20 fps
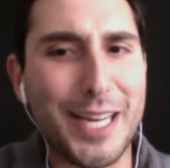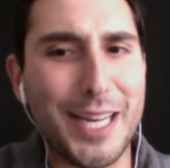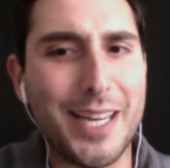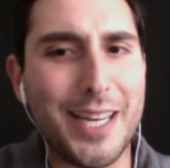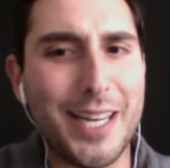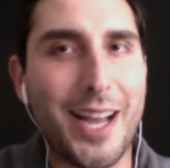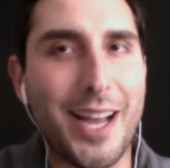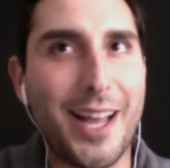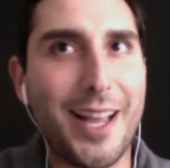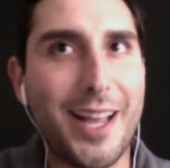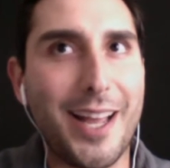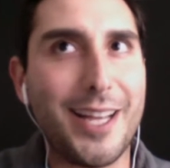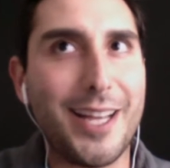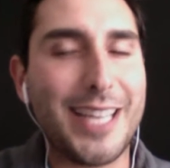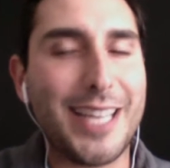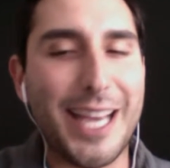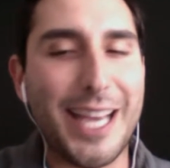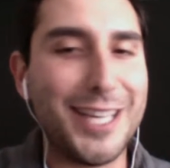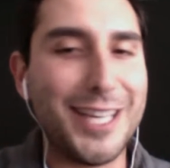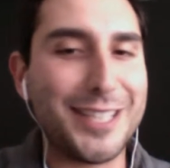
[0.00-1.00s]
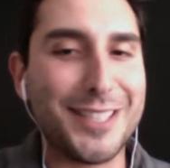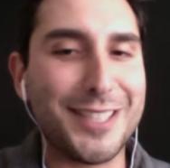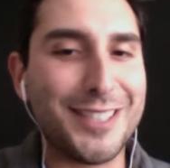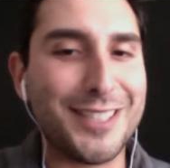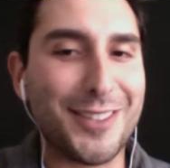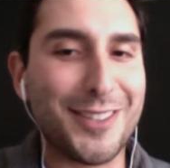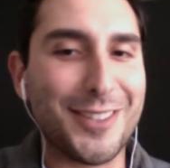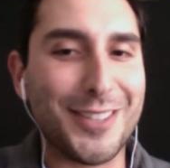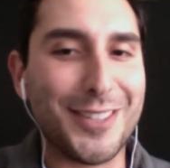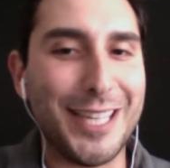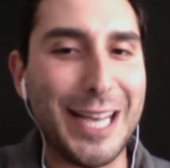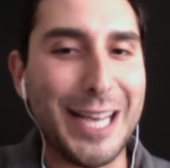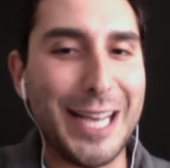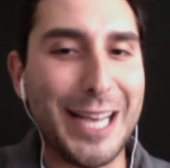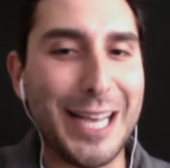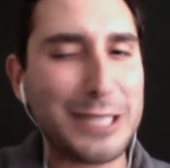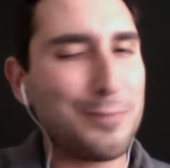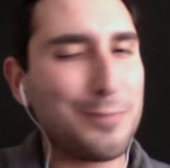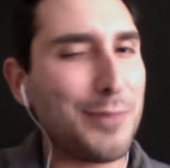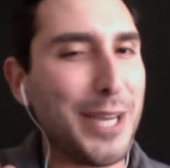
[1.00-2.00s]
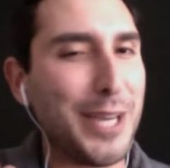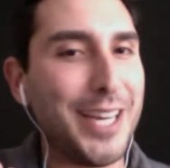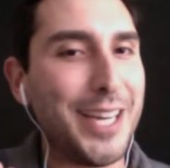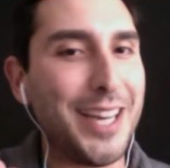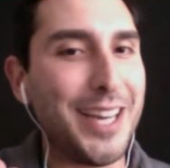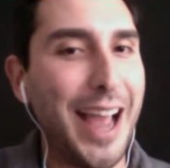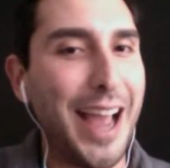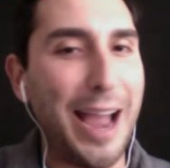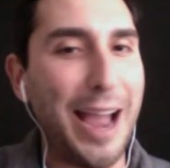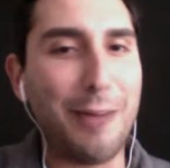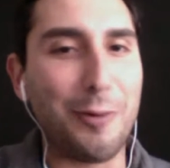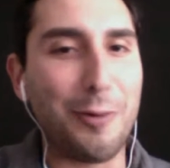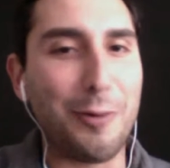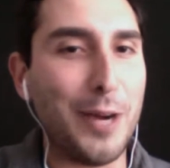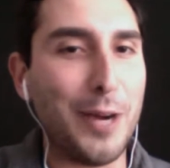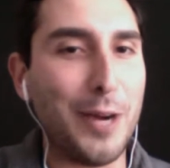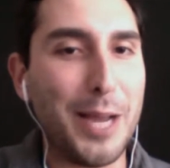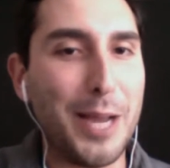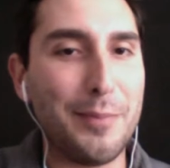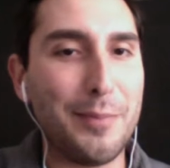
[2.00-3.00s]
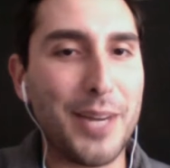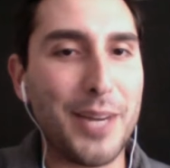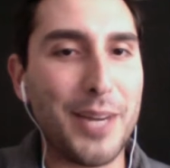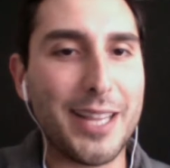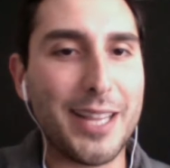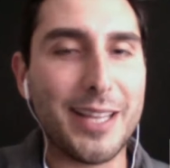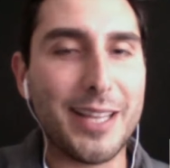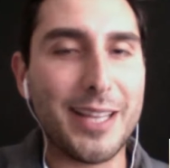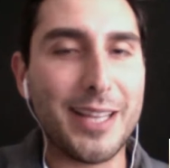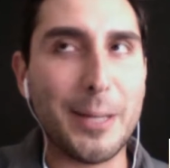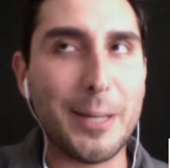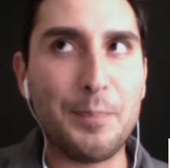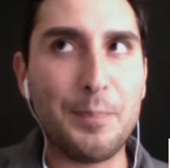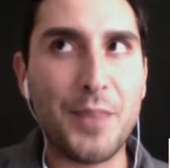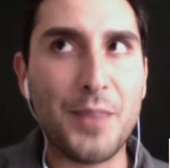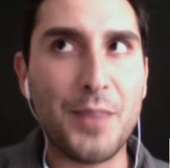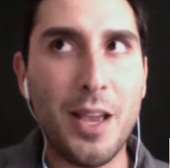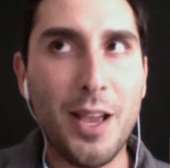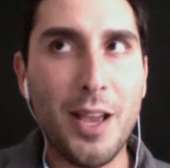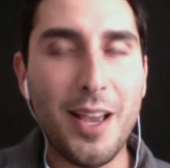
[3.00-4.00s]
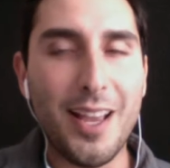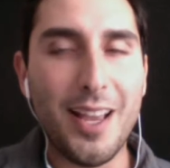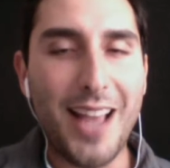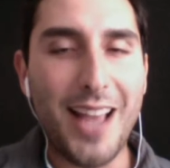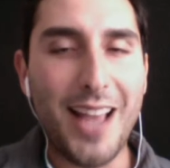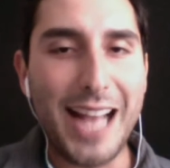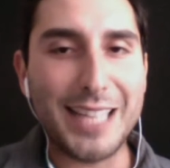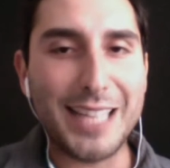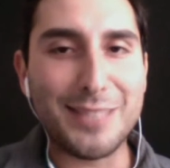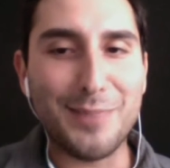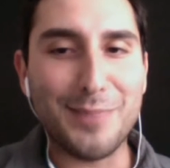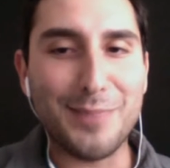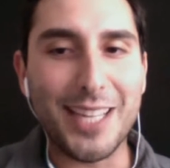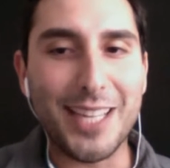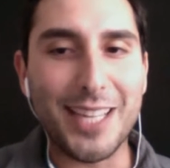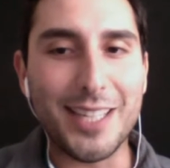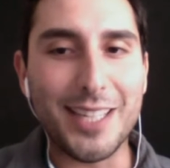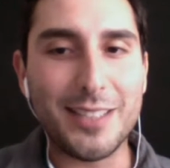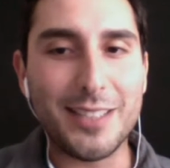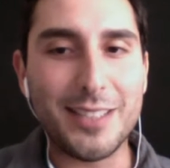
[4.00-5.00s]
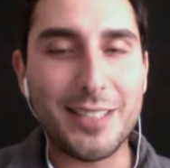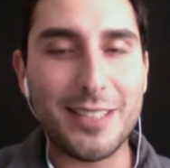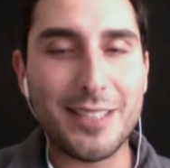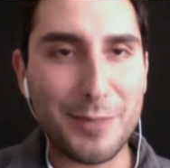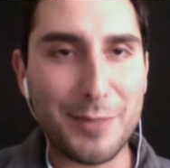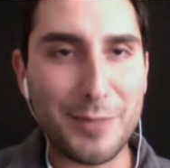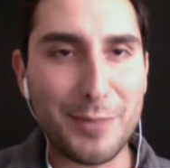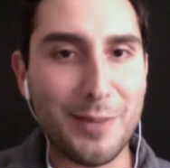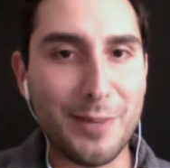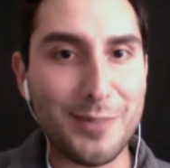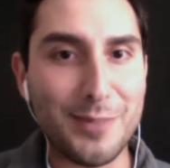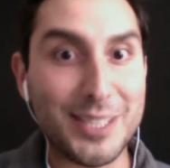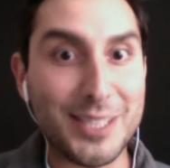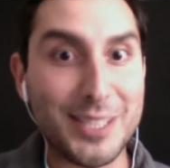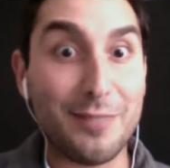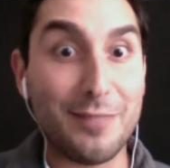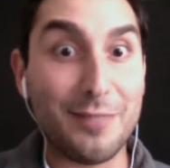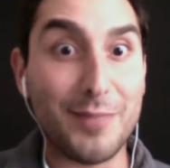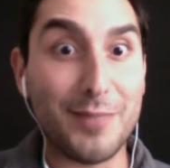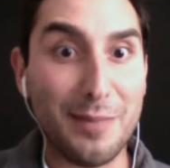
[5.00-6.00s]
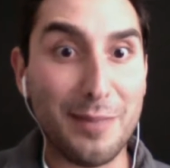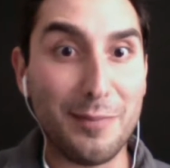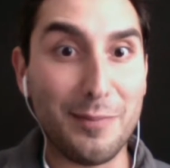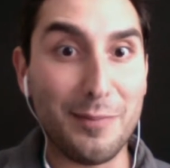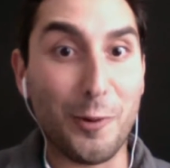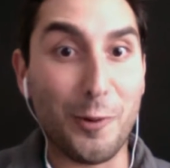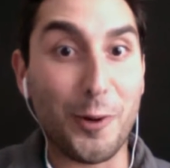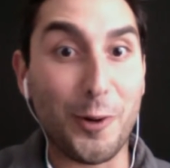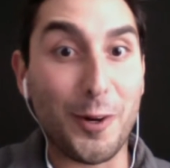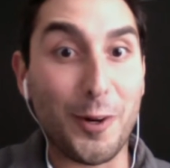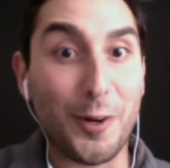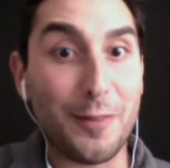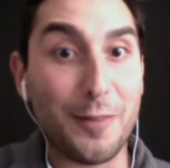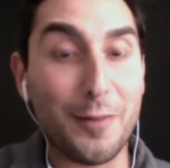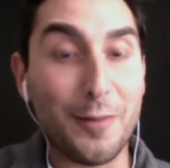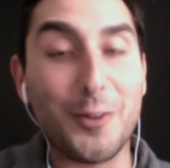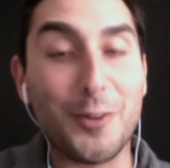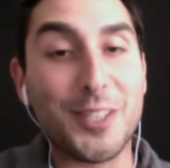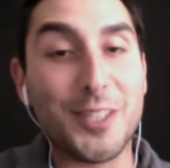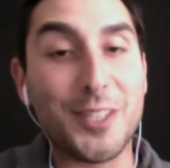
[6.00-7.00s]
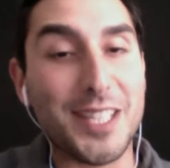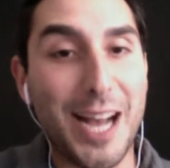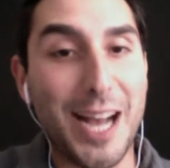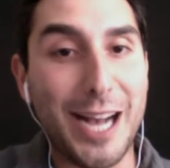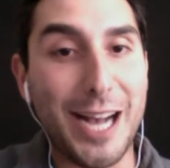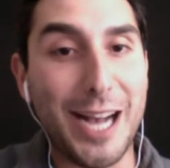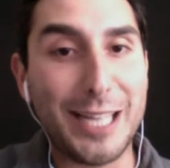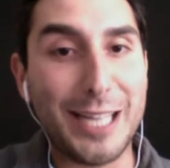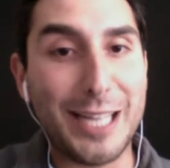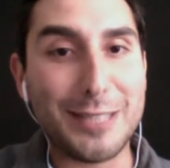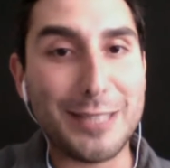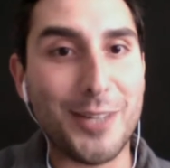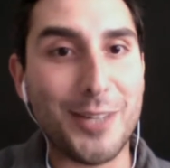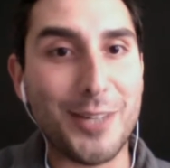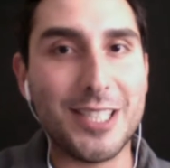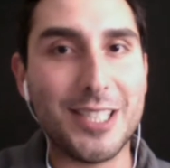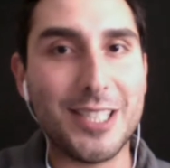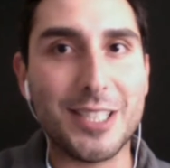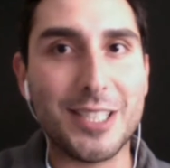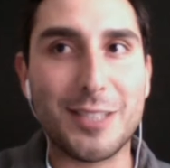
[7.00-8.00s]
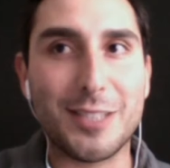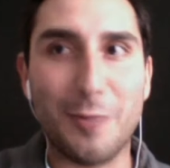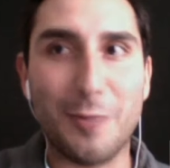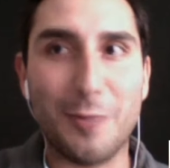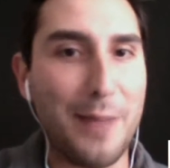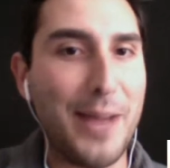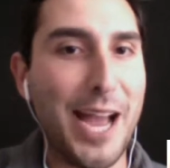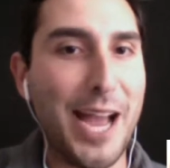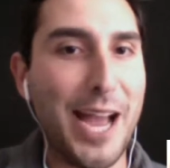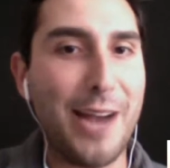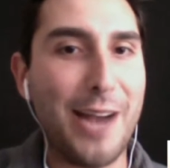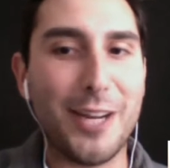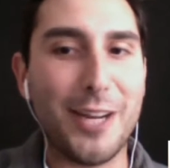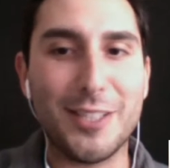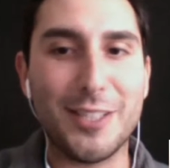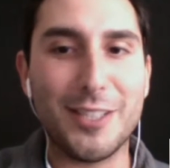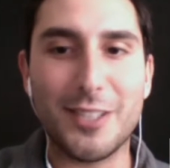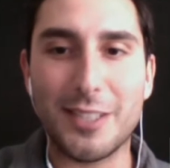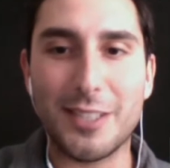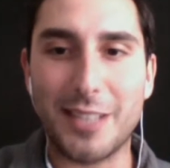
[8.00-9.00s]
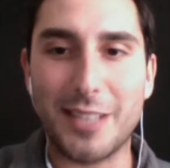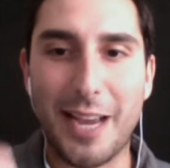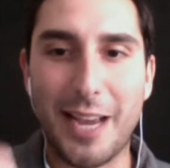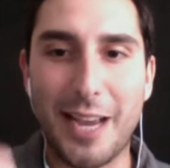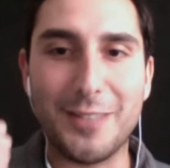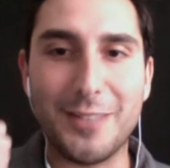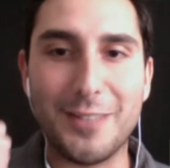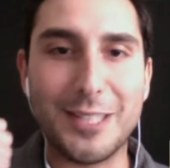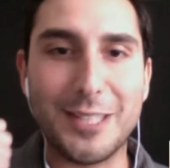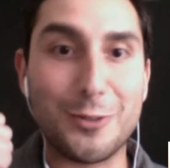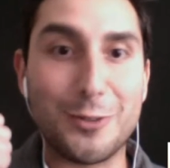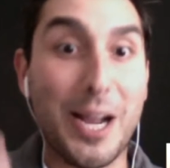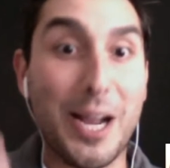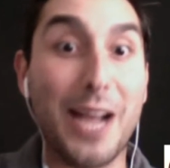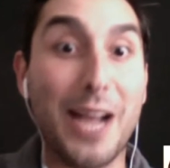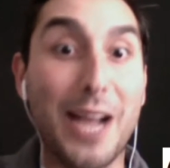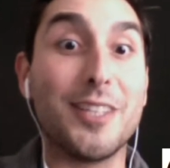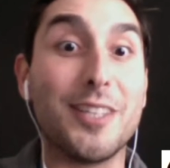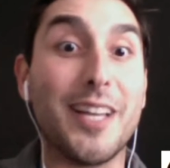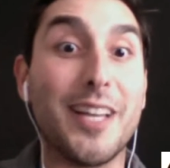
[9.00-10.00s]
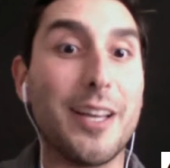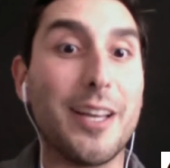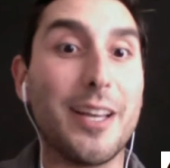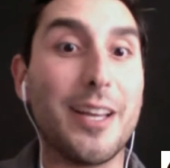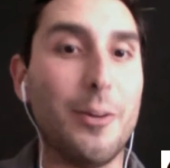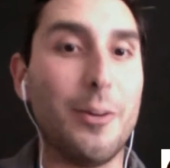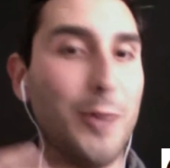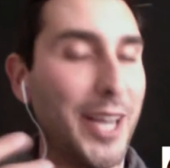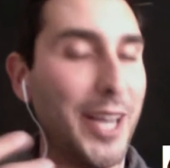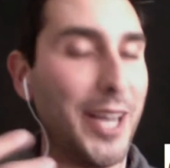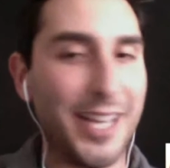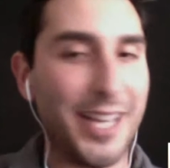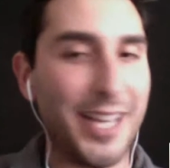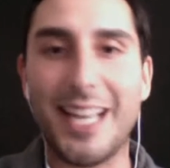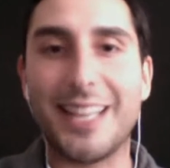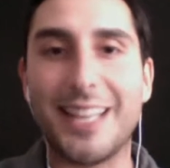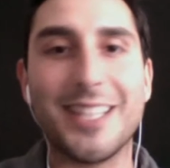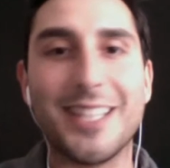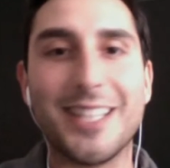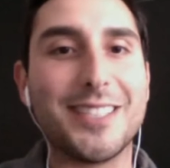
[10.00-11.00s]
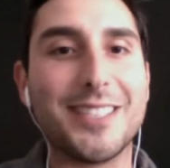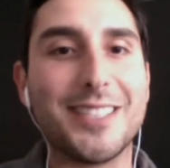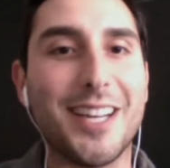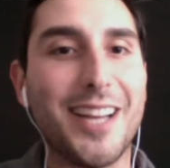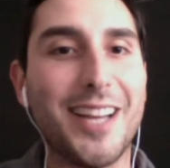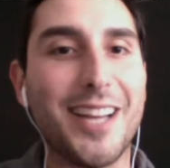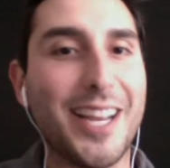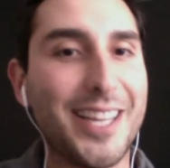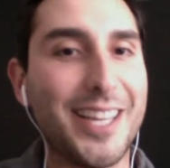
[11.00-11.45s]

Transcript: And I can't necessarily explain how or why, but I think that as my time commitments have become more focused in the hospital, it just, when I'm out, it's just, I have this drive to like, well, I got to get this done.